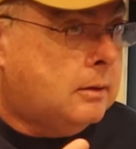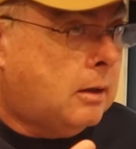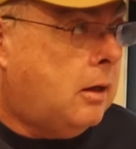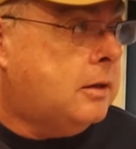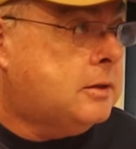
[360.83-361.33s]

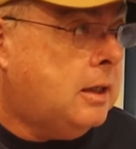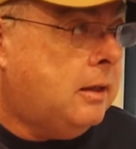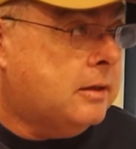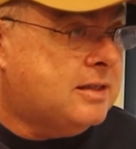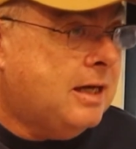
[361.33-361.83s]
They're all
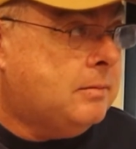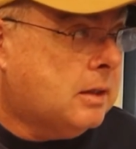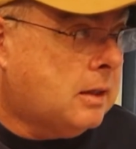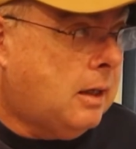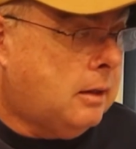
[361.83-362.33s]
selling the same
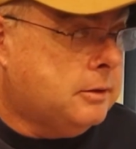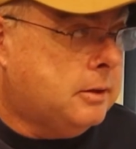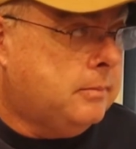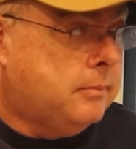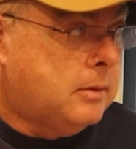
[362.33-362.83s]

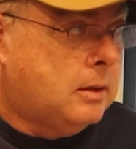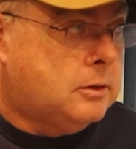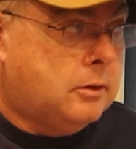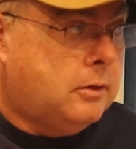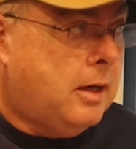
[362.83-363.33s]
technology.
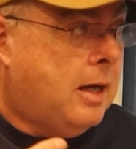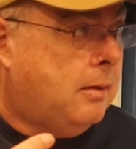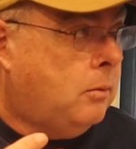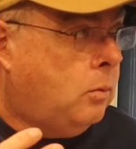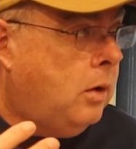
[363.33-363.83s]
So they're
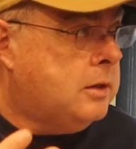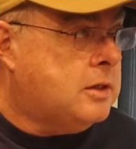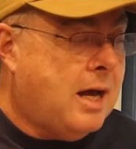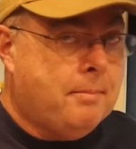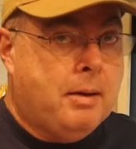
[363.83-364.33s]
not,
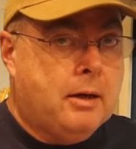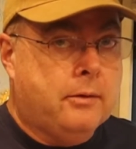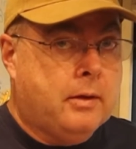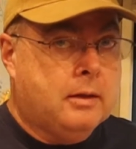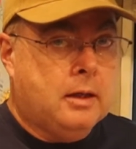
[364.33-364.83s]
one's not
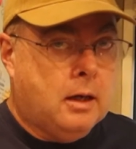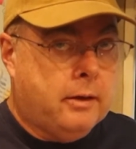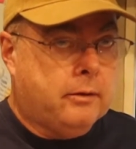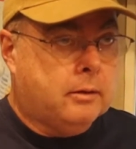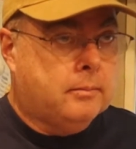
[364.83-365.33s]
better than the
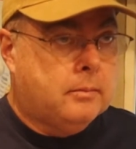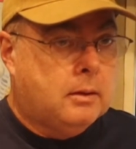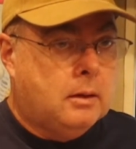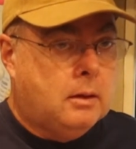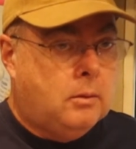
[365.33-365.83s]
other
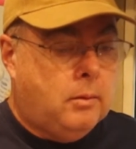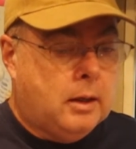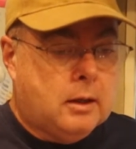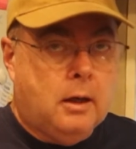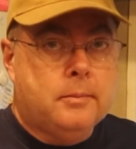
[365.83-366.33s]
when
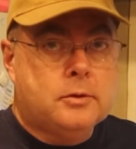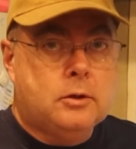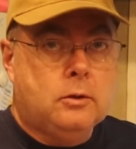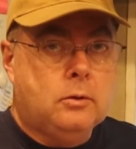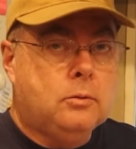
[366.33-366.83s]
it comes
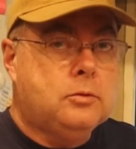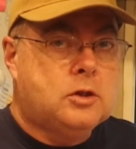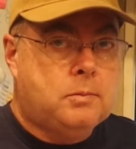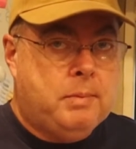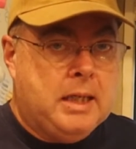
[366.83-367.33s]
to
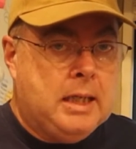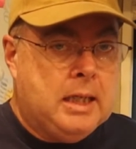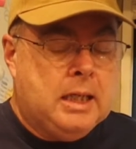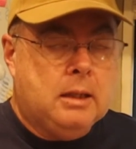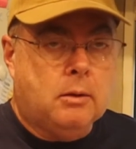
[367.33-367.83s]

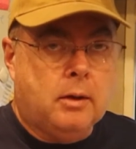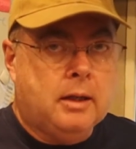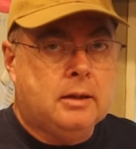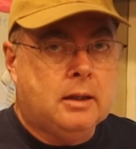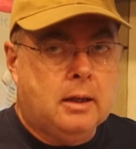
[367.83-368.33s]
speed or
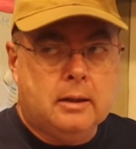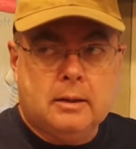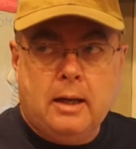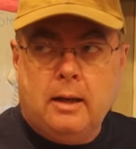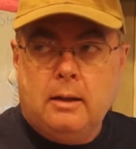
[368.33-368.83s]
anything like
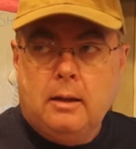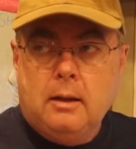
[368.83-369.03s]
that.